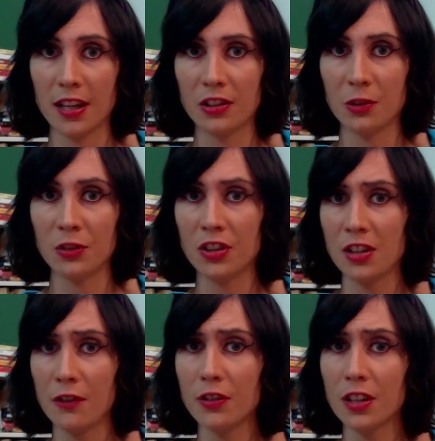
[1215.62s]
It's a
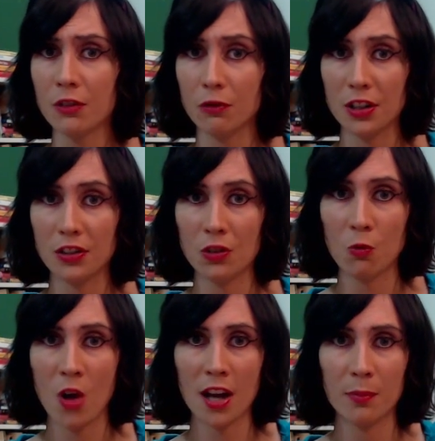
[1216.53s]
significant reason
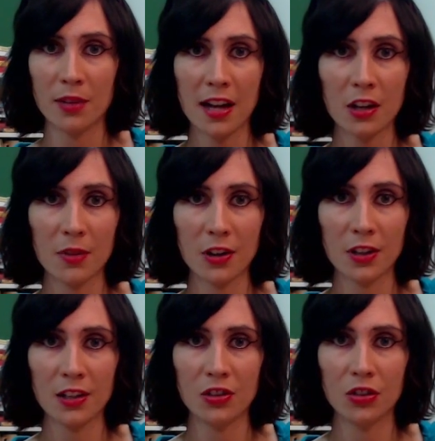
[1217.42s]
why Black
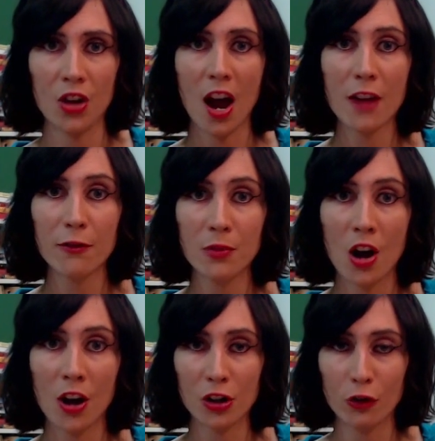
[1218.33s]
Americans die from
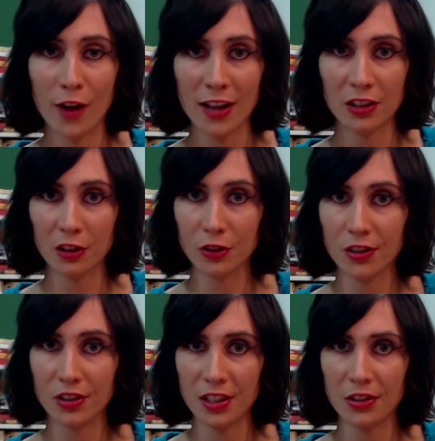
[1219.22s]
cardiovascular
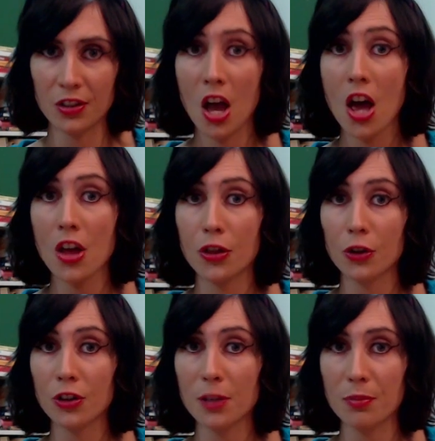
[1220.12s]
disease
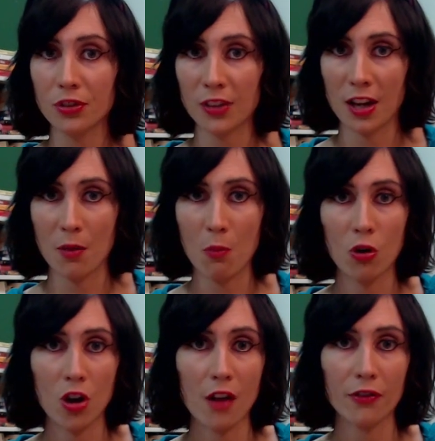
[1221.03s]
30%
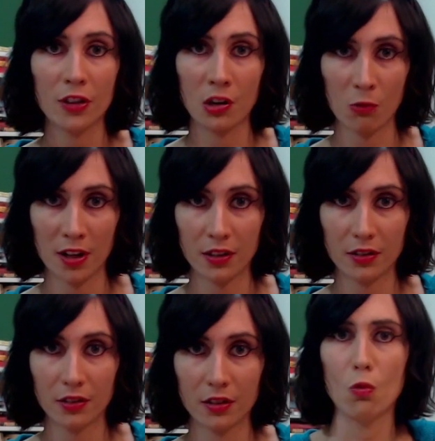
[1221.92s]
more often than
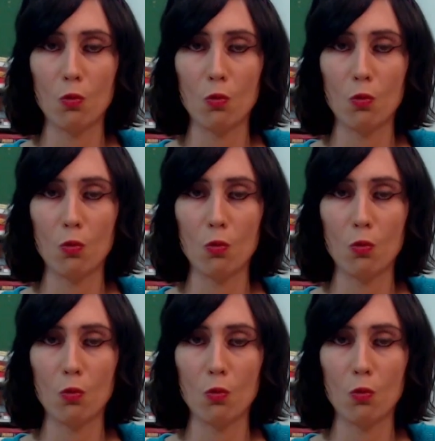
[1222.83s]
whites.